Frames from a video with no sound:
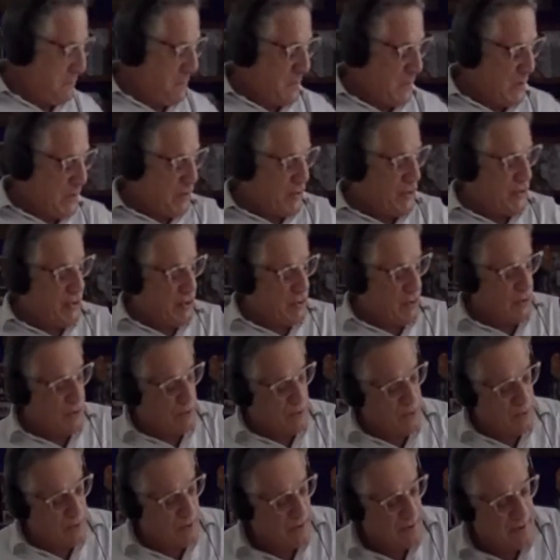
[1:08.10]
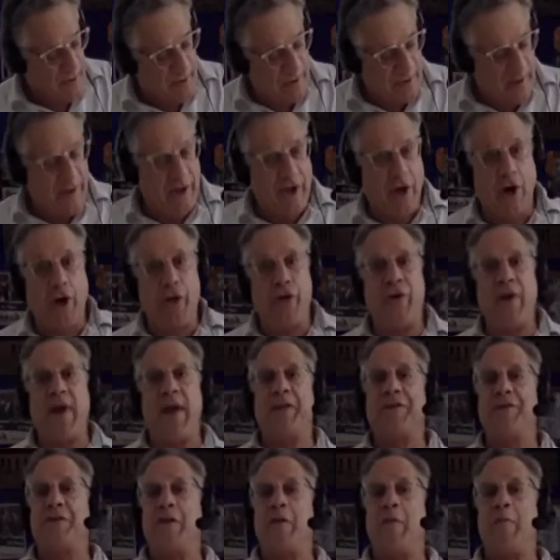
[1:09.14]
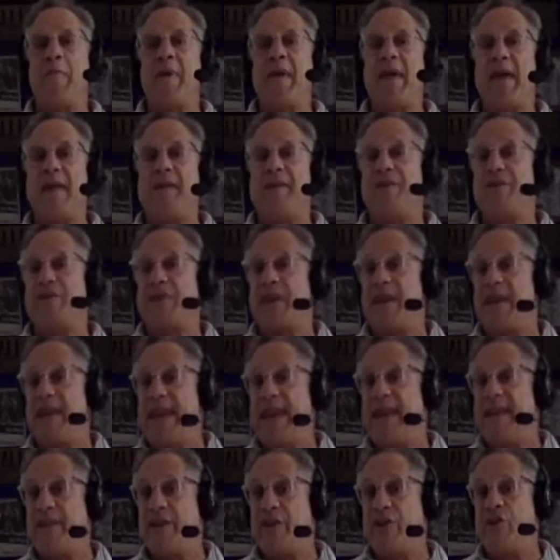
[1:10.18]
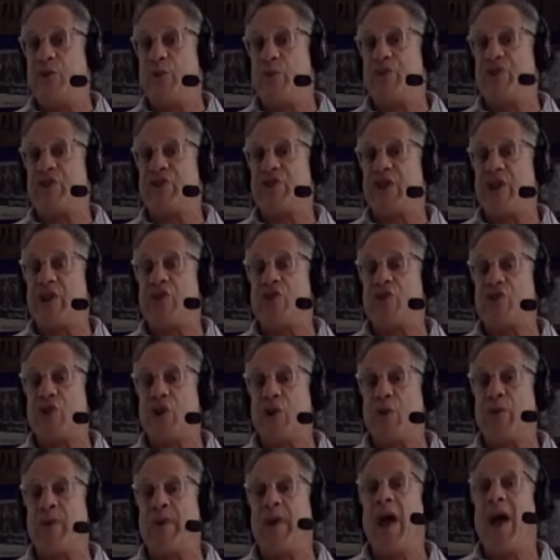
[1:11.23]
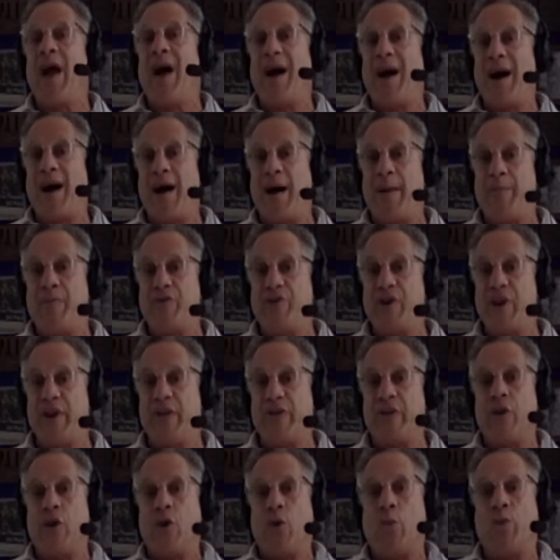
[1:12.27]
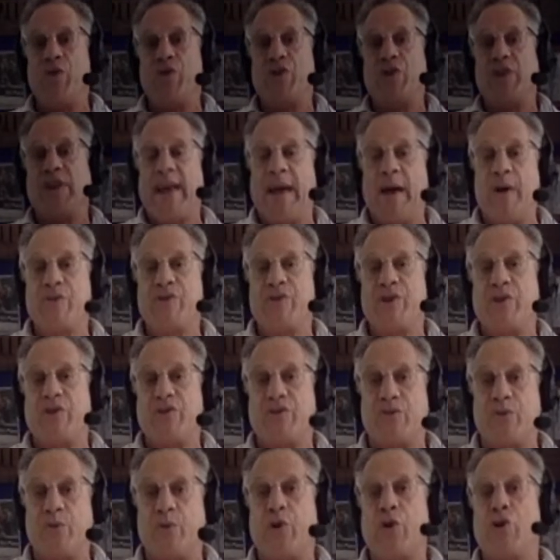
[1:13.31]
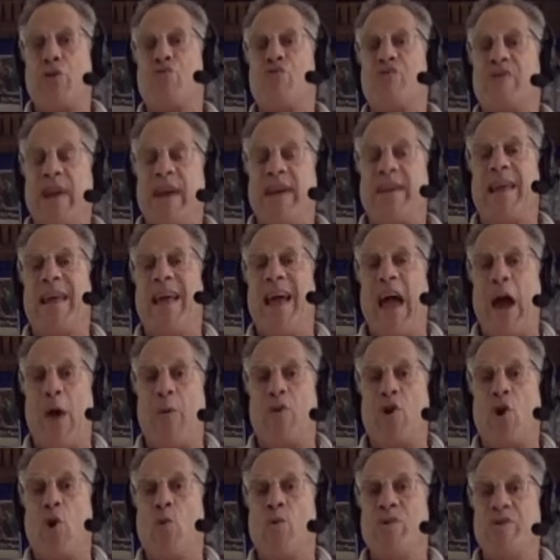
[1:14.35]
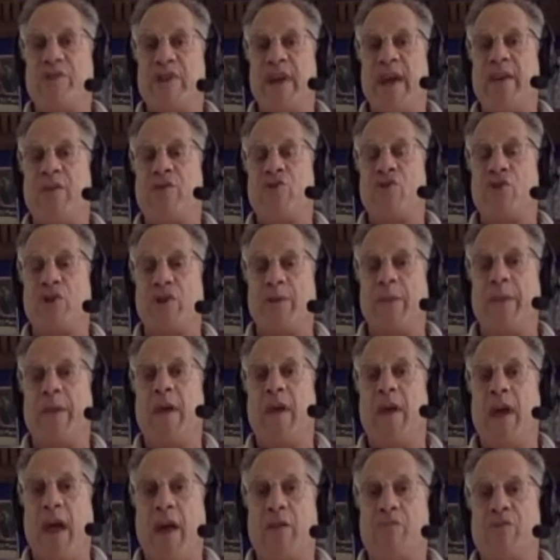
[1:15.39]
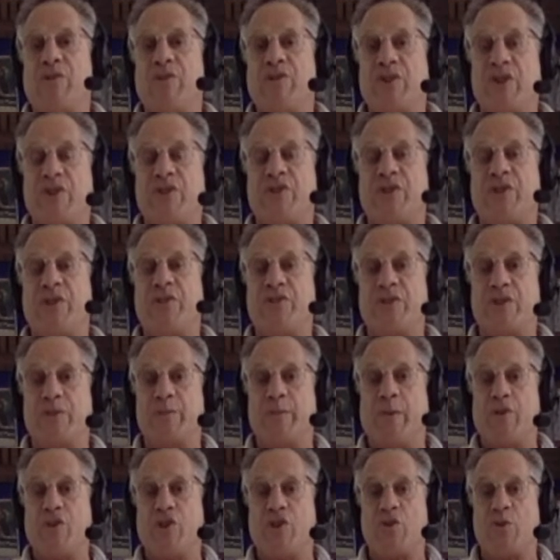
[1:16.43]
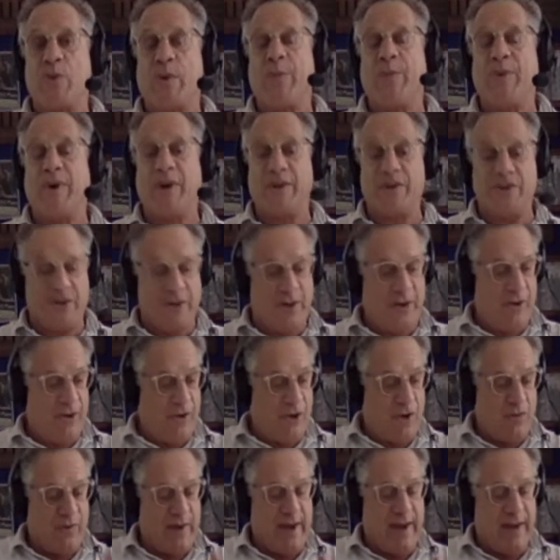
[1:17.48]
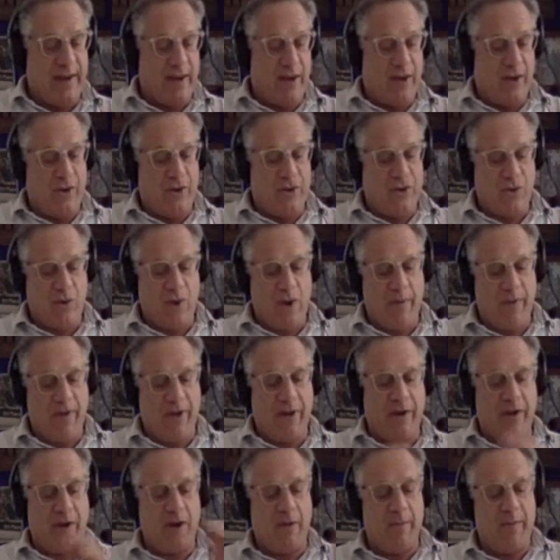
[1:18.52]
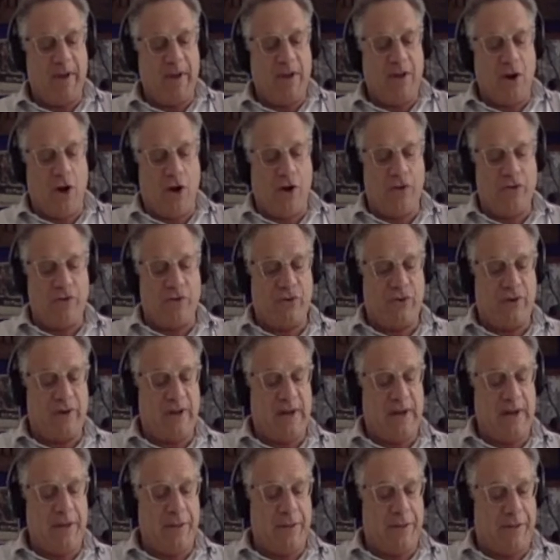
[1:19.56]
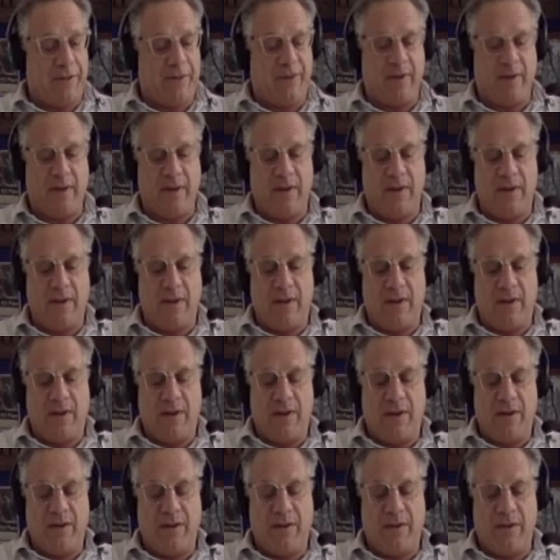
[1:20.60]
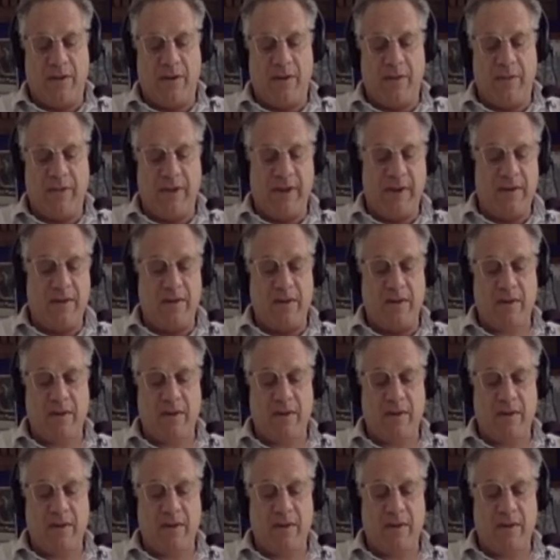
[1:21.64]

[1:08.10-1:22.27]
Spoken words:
2. The other end of the band is connected to a stationary object, which allows us to create our own tension and resistance as much as we want. All right? So I'm going to come in underneath, come in,